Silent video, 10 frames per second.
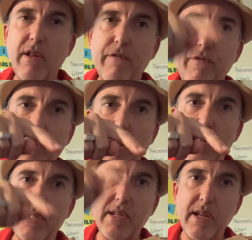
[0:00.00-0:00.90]

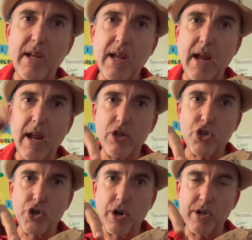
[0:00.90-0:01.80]
flint, and
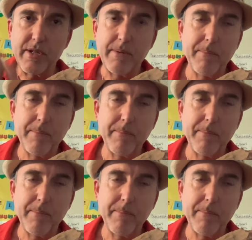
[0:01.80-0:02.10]
chert.